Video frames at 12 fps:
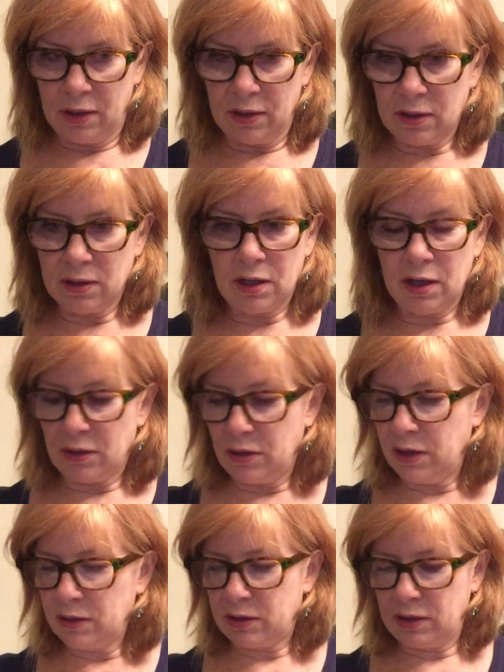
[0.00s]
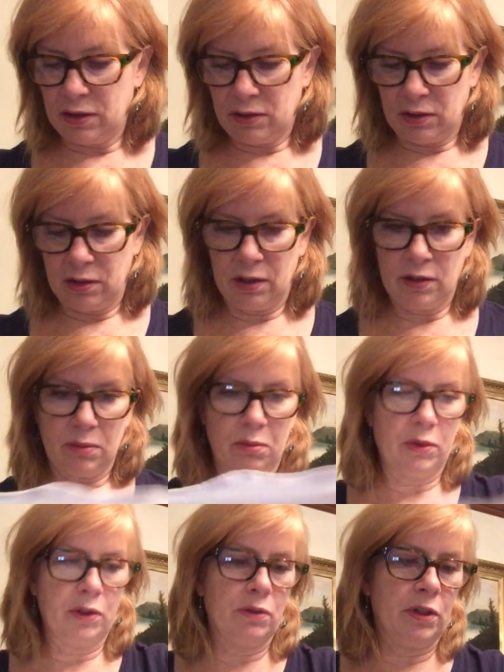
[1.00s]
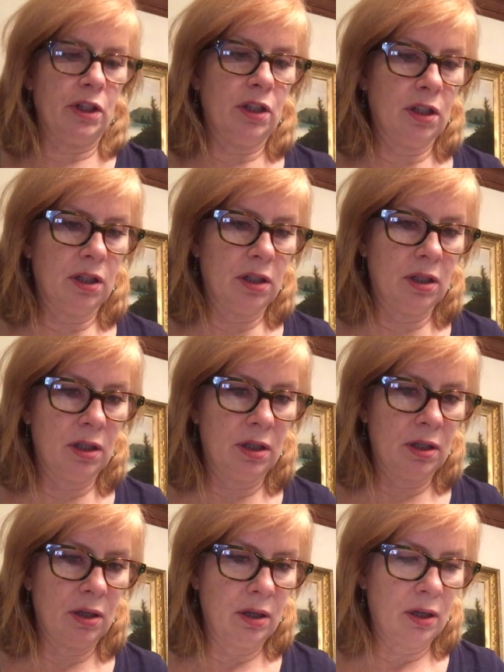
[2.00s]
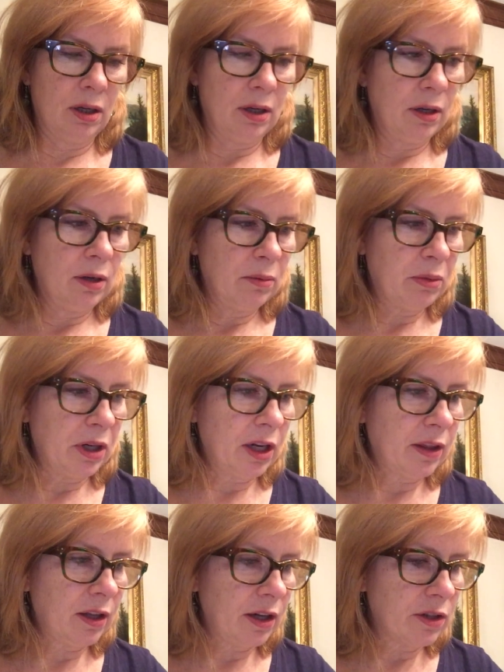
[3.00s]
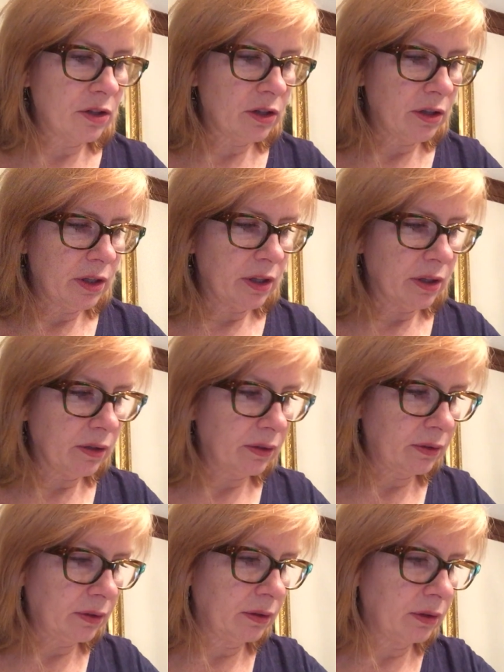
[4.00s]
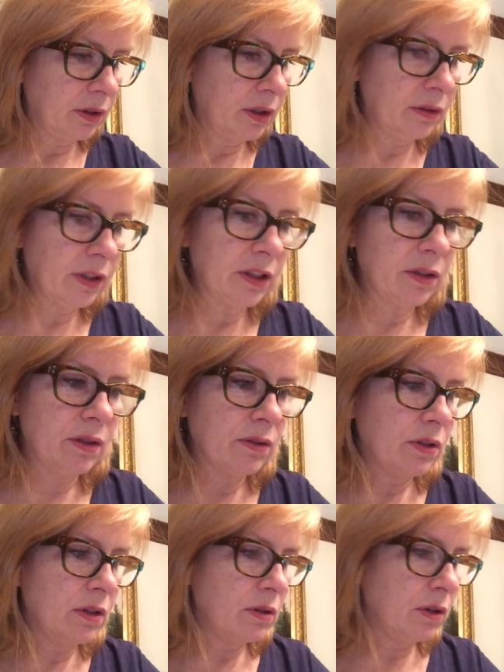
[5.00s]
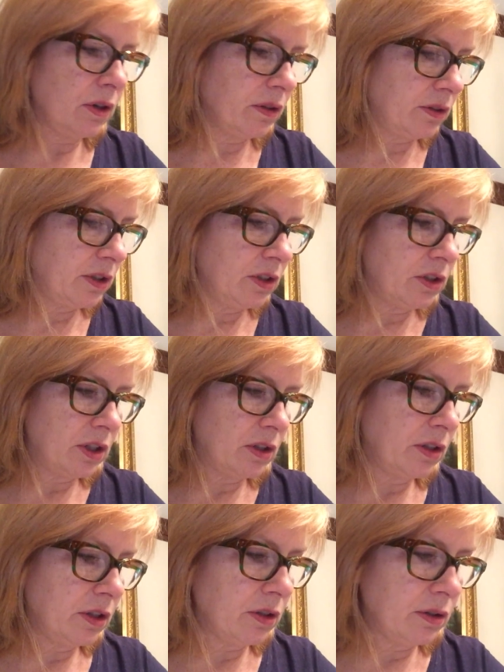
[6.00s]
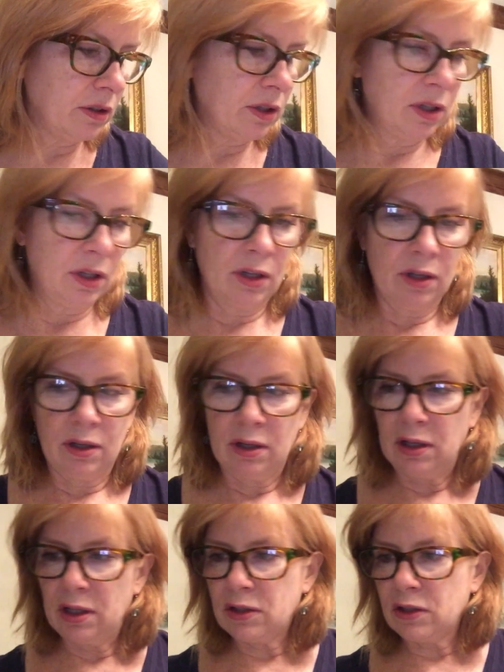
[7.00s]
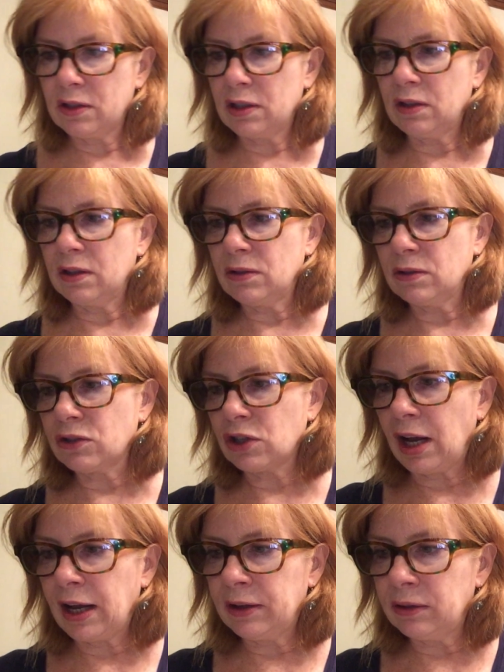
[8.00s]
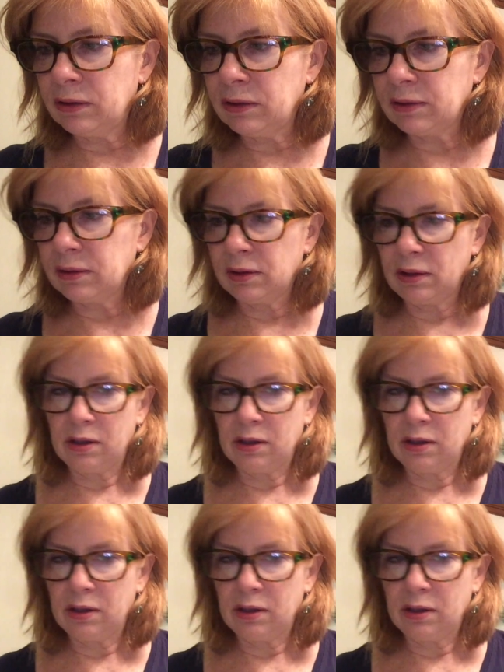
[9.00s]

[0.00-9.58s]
this is not cross stitch, it's embroidery, but I thought I'd show you this. I don't think, there's no cross stitching on here. It's just a little child's